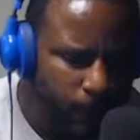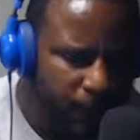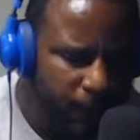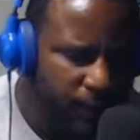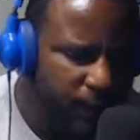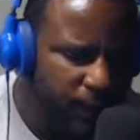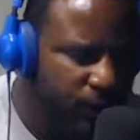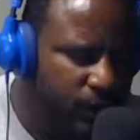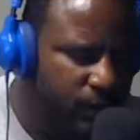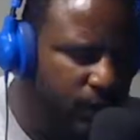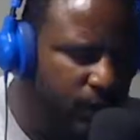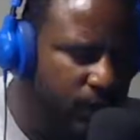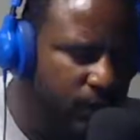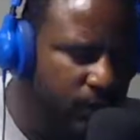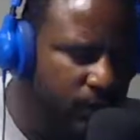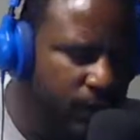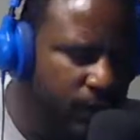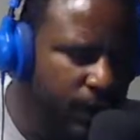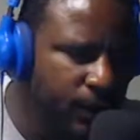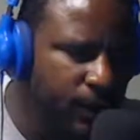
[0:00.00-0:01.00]
it just
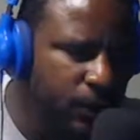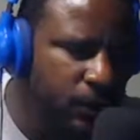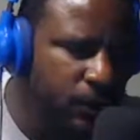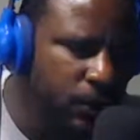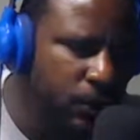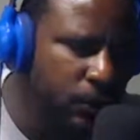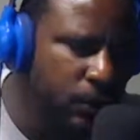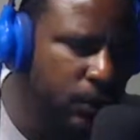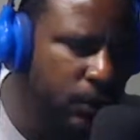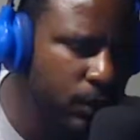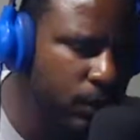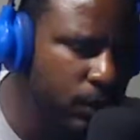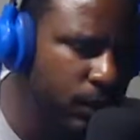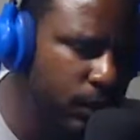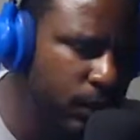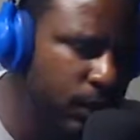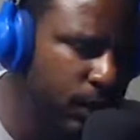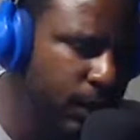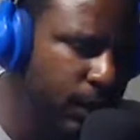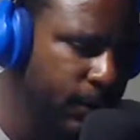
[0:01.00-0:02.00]
seems like the news is
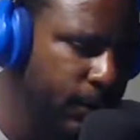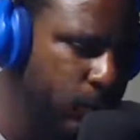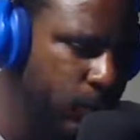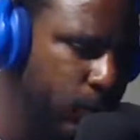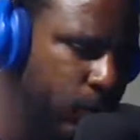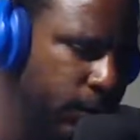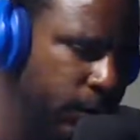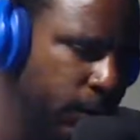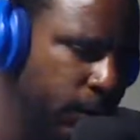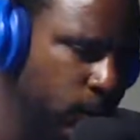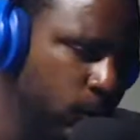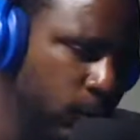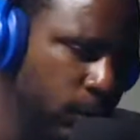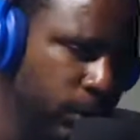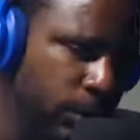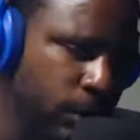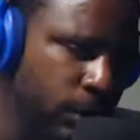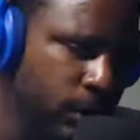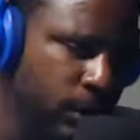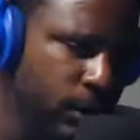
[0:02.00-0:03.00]
just getting worse and
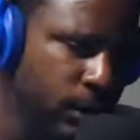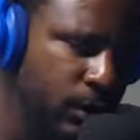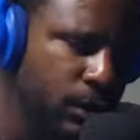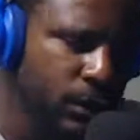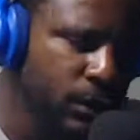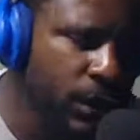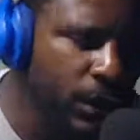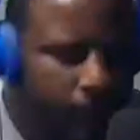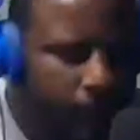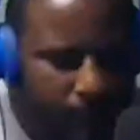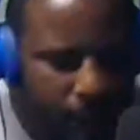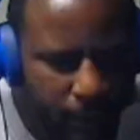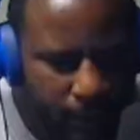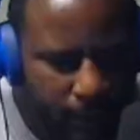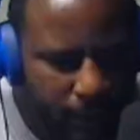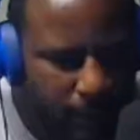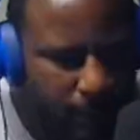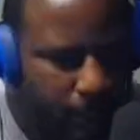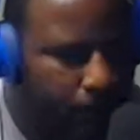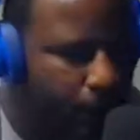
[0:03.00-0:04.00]
worse. There's never
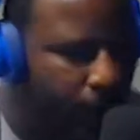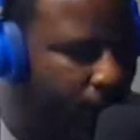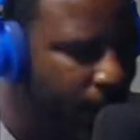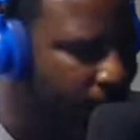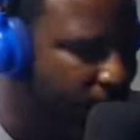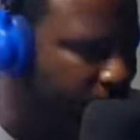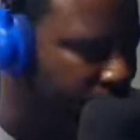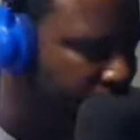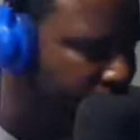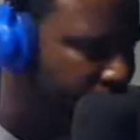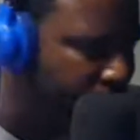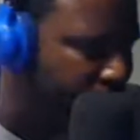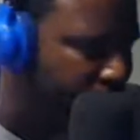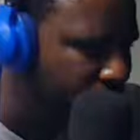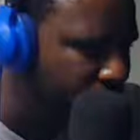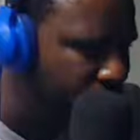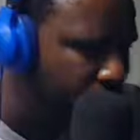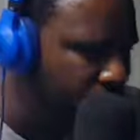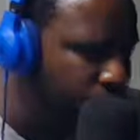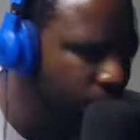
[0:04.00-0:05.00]
anything positive
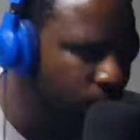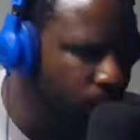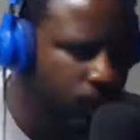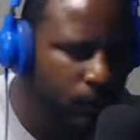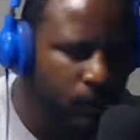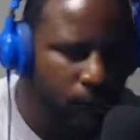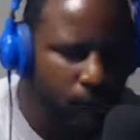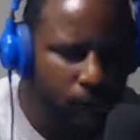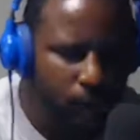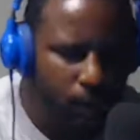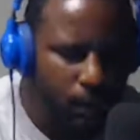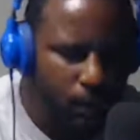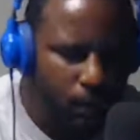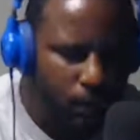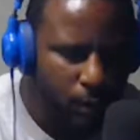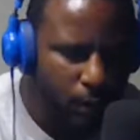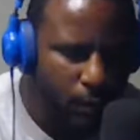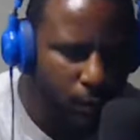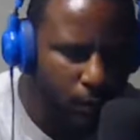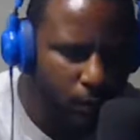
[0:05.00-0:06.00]
there.
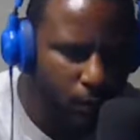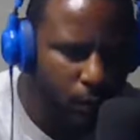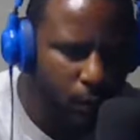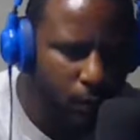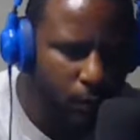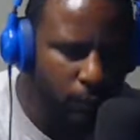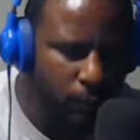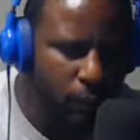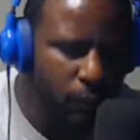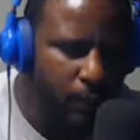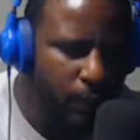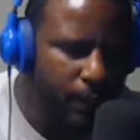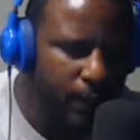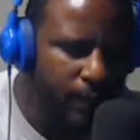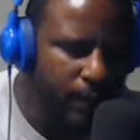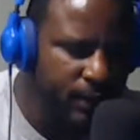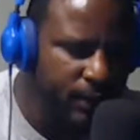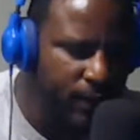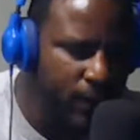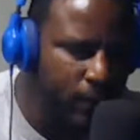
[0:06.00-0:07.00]
You
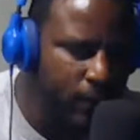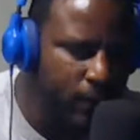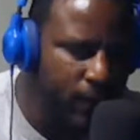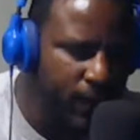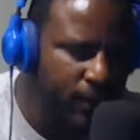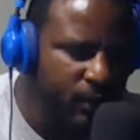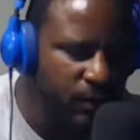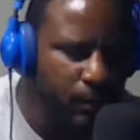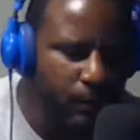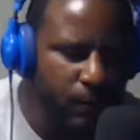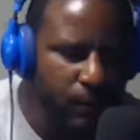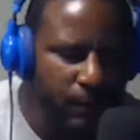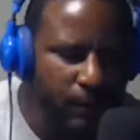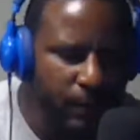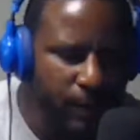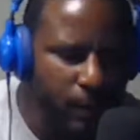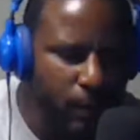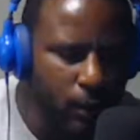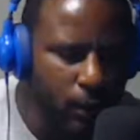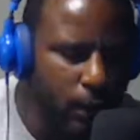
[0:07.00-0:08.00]
might get something positive, but it'd
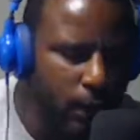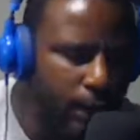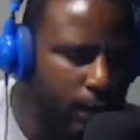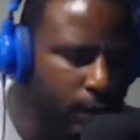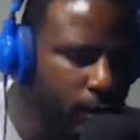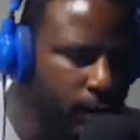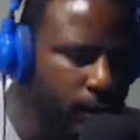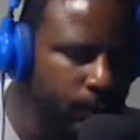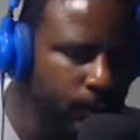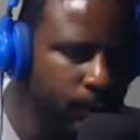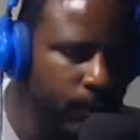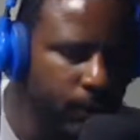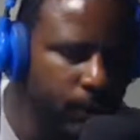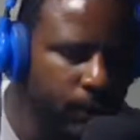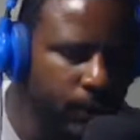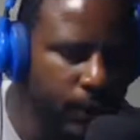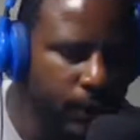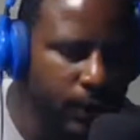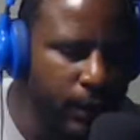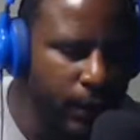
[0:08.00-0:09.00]
be a quick glimpse of
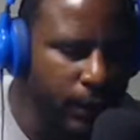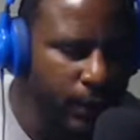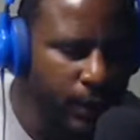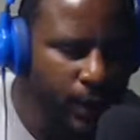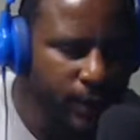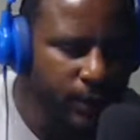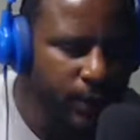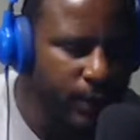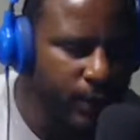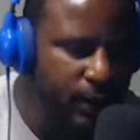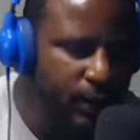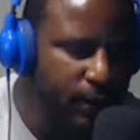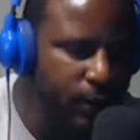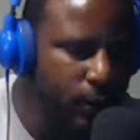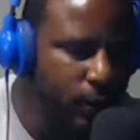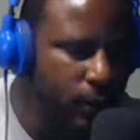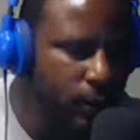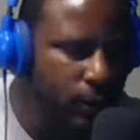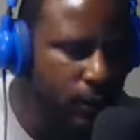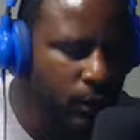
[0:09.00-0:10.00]
it, and that's it. They
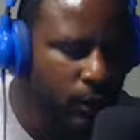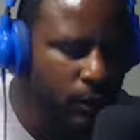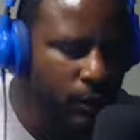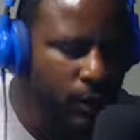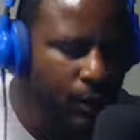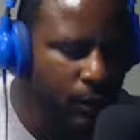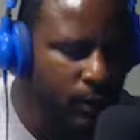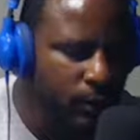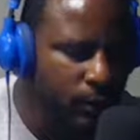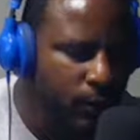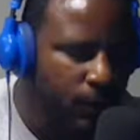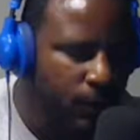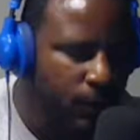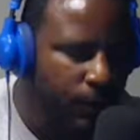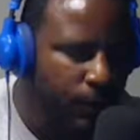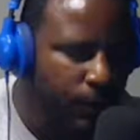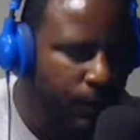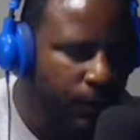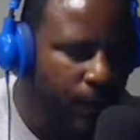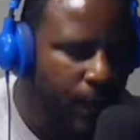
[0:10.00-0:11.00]
on to the next.
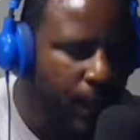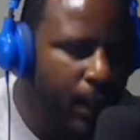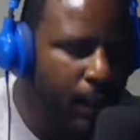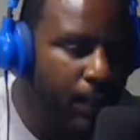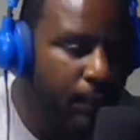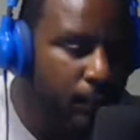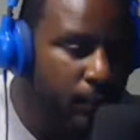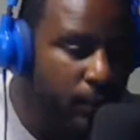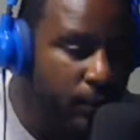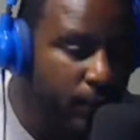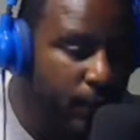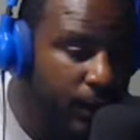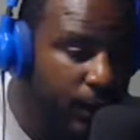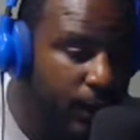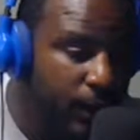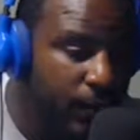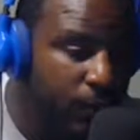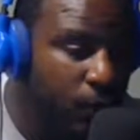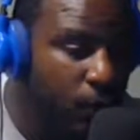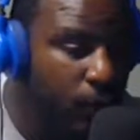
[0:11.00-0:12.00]
I
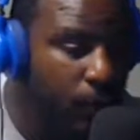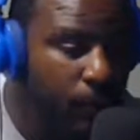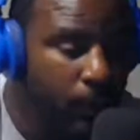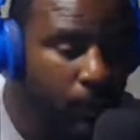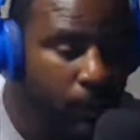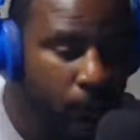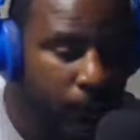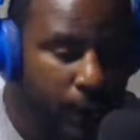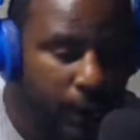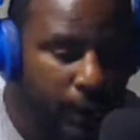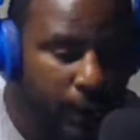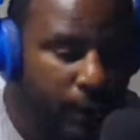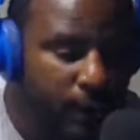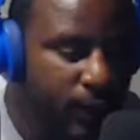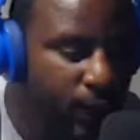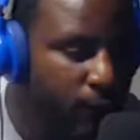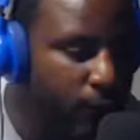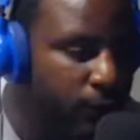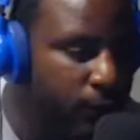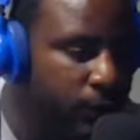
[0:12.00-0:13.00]
understand it's all about ratings.
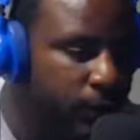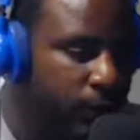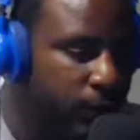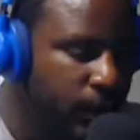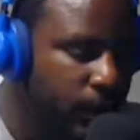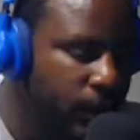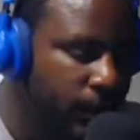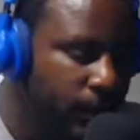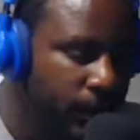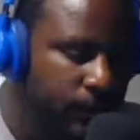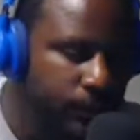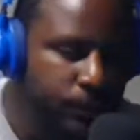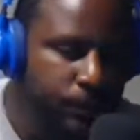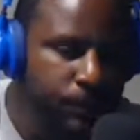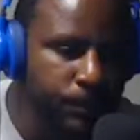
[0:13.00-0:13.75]
I understand,